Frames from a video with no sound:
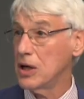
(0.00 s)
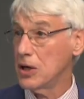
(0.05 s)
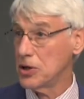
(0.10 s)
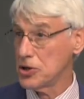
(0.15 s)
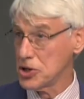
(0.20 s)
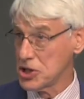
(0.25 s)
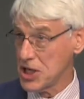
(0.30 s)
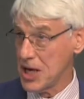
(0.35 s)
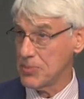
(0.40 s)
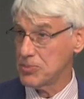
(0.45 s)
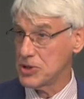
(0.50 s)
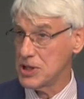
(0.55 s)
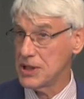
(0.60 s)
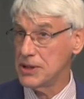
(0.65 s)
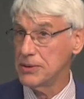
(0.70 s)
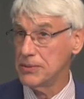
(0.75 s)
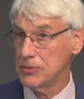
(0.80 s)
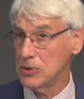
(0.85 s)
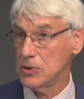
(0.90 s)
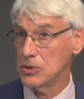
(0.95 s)

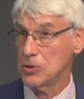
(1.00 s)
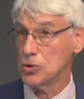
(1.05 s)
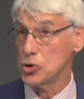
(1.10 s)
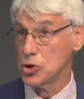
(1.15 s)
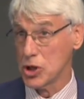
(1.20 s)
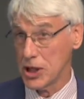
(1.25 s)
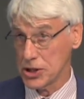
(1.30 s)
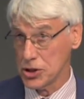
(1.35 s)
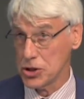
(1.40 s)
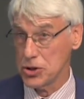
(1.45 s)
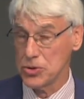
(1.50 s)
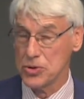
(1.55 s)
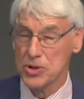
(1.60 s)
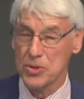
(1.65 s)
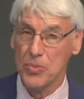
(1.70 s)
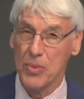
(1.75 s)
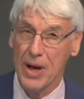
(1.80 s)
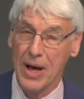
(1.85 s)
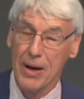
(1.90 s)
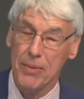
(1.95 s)
Herceptin, or
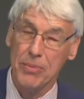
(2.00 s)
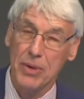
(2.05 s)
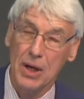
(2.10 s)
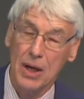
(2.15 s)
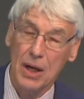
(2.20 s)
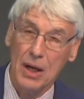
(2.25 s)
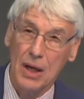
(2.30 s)
trastuzumab,